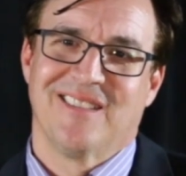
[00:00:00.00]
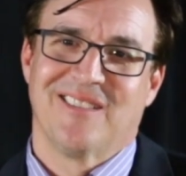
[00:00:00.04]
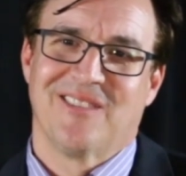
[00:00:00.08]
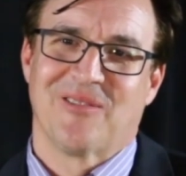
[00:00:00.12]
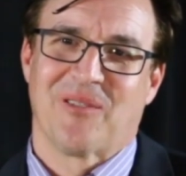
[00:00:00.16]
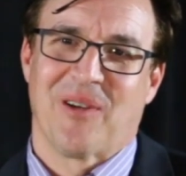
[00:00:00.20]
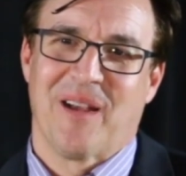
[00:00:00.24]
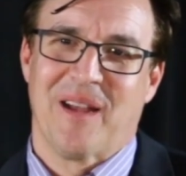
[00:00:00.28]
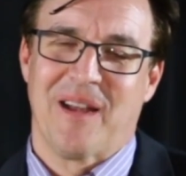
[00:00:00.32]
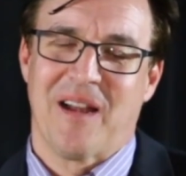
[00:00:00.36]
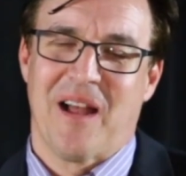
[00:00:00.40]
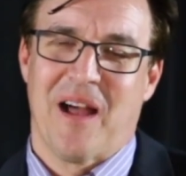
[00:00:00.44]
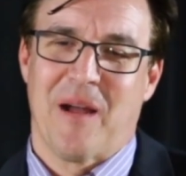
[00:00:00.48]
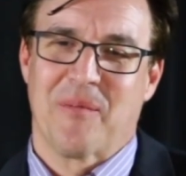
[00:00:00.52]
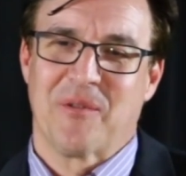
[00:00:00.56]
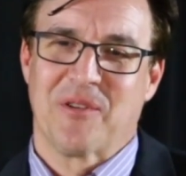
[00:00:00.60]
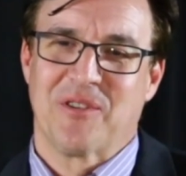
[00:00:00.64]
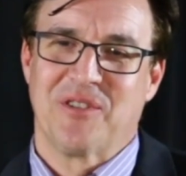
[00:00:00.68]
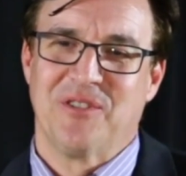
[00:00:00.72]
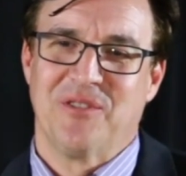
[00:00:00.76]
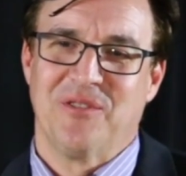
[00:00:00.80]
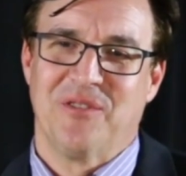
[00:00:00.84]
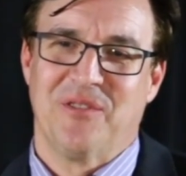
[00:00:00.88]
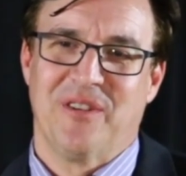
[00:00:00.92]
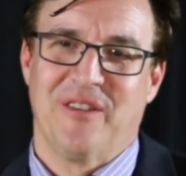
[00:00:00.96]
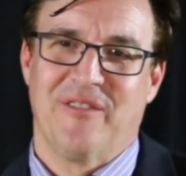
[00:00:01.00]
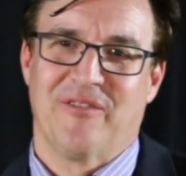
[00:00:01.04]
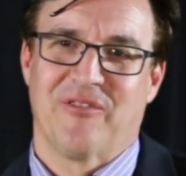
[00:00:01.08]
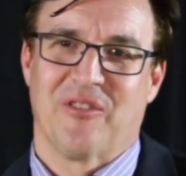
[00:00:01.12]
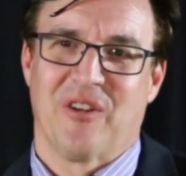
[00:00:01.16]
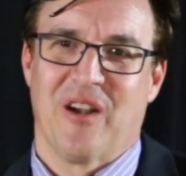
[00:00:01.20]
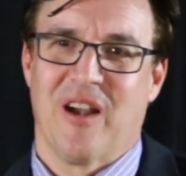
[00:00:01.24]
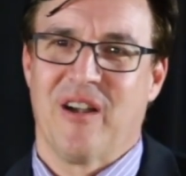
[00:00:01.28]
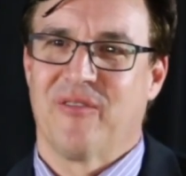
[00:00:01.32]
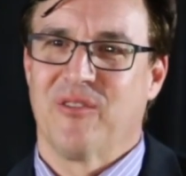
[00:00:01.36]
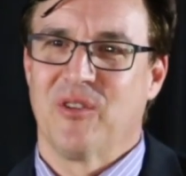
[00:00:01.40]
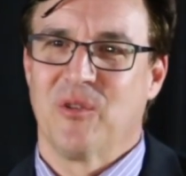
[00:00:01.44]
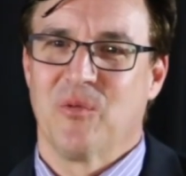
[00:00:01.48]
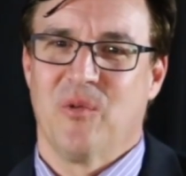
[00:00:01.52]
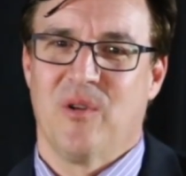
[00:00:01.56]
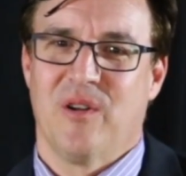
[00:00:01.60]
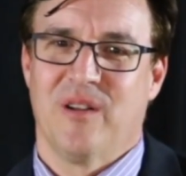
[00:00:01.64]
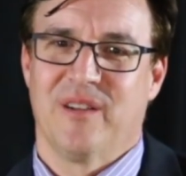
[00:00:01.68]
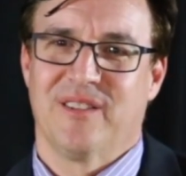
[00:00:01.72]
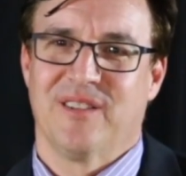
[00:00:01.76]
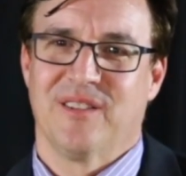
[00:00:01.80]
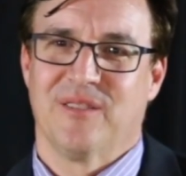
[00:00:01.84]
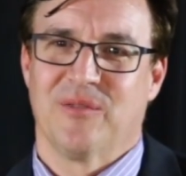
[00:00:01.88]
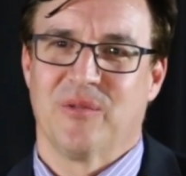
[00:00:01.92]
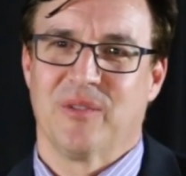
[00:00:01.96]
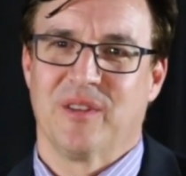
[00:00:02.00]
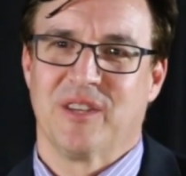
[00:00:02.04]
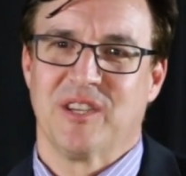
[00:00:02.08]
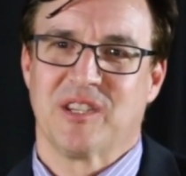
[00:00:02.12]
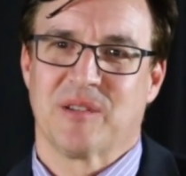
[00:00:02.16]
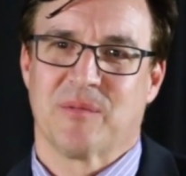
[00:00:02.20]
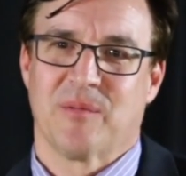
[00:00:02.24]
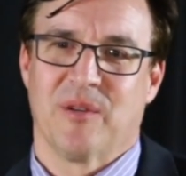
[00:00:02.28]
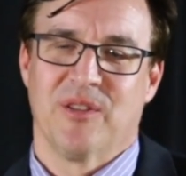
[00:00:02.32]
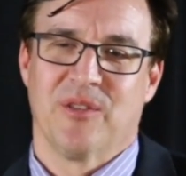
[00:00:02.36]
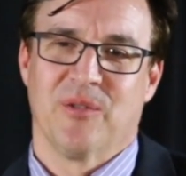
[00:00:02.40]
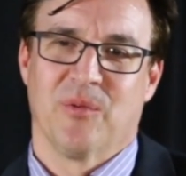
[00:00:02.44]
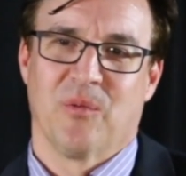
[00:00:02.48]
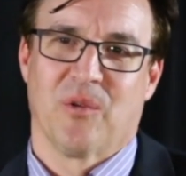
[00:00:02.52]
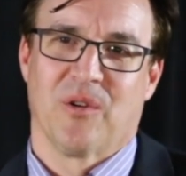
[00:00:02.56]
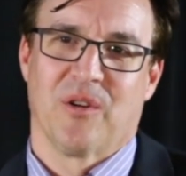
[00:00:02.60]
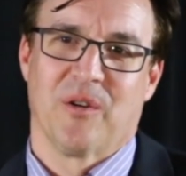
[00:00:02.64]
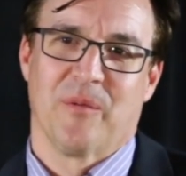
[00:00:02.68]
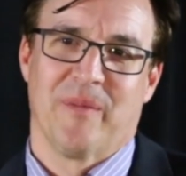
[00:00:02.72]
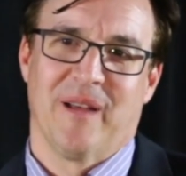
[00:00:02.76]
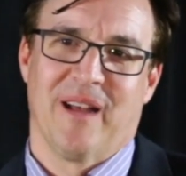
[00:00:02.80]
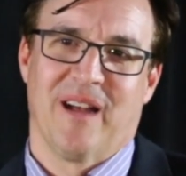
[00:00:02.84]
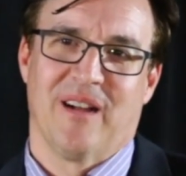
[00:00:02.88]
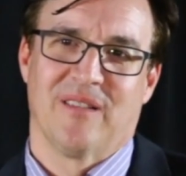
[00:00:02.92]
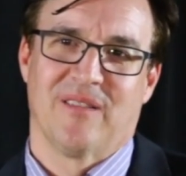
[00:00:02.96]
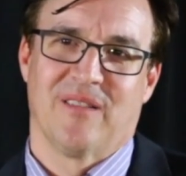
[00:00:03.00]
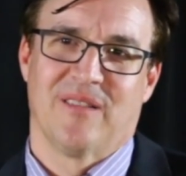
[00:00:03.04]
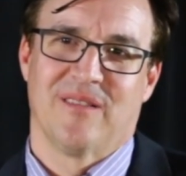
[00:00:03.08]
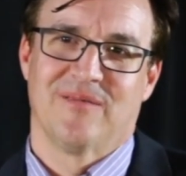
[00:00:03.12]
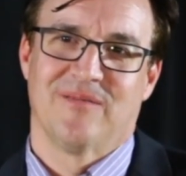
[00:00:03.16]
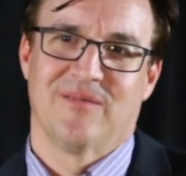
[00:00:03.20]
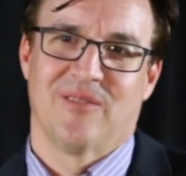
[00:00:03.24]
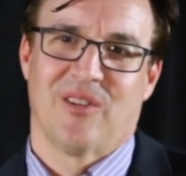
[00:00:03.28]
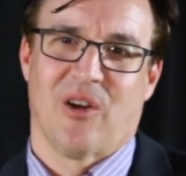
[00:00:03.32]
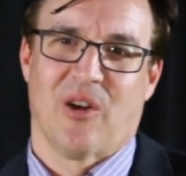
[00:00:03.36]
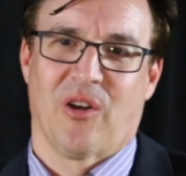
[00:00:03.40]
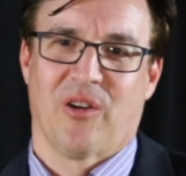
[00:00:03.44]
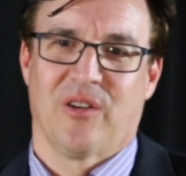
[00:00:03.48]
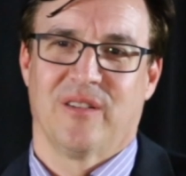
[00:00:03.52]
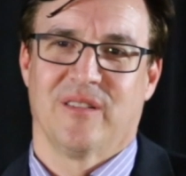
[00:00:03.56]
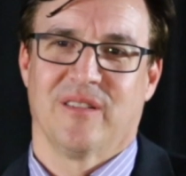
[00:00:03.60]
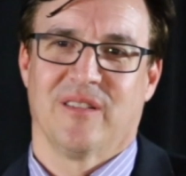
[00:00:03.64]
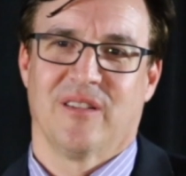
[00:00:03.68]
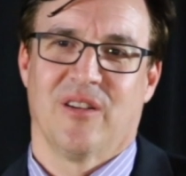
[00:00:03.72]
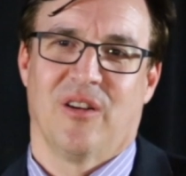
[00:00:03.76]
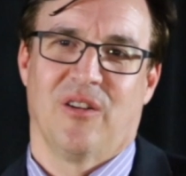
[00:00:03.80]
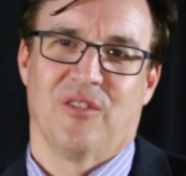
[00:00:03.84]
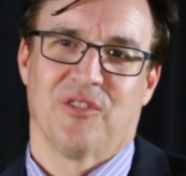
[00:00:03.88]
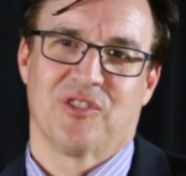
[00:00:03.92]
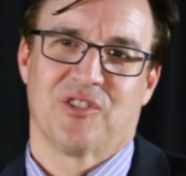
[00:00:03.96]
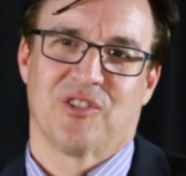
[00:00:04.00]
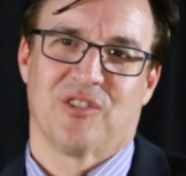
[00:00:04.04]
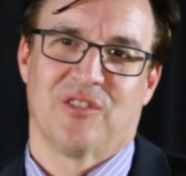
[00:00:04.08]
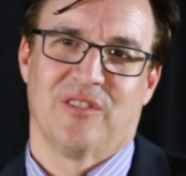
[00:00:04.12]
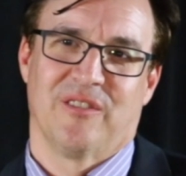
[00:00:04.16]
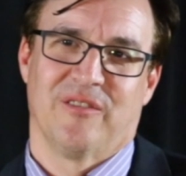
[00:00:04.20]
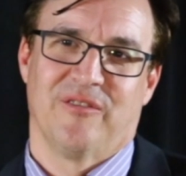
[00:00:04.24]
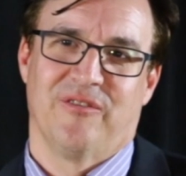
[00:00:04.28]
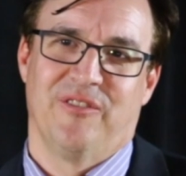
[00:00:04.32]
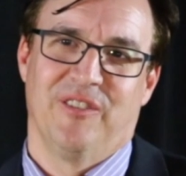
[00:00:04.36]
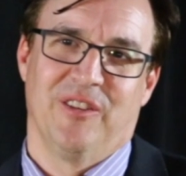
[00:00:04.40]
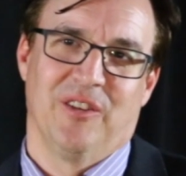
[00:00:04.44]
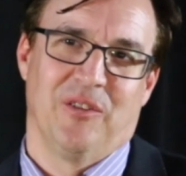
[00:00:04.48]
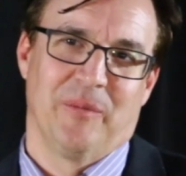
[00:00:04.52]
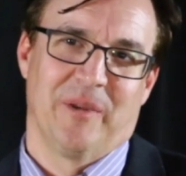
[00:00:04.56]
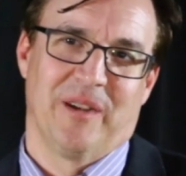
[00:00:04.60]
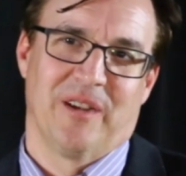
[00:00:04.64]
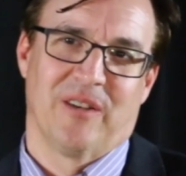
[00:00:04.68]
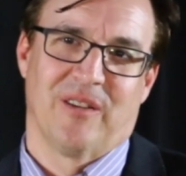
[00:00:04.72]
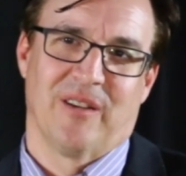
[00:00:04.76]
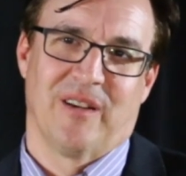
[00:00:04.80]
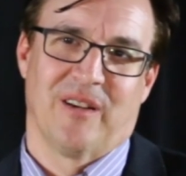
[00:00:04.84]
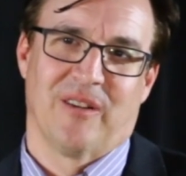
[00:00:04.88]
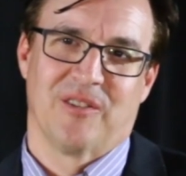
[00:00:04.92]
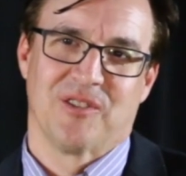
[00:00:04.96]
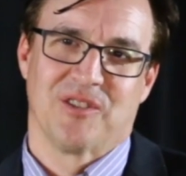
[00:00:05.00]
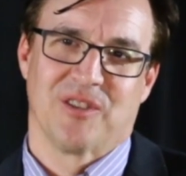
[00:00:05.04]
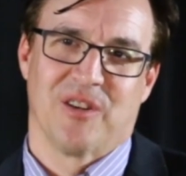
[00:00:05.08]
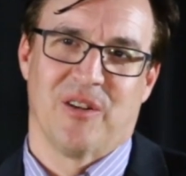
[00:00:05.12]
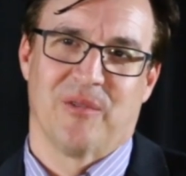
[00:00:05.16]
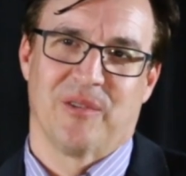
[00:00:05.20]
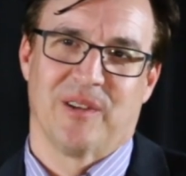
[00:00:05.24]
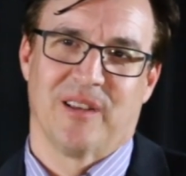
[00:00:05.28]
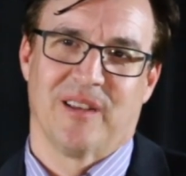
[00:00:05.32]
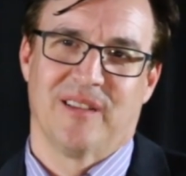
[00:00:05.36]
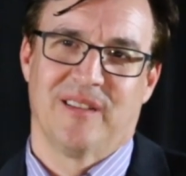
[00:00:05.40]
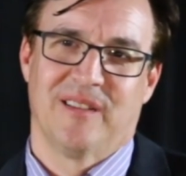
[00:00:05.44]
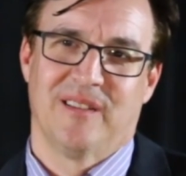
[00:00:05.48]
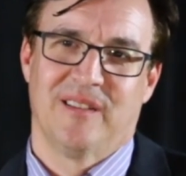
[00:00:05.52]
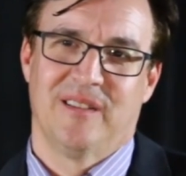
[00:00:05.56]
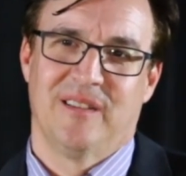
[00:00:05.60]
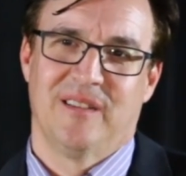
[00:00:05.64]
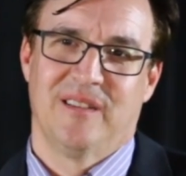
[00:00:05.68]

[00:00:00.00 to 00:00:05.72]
great opportunity for everyone to really spread the word about art and culture and film here in Arizona.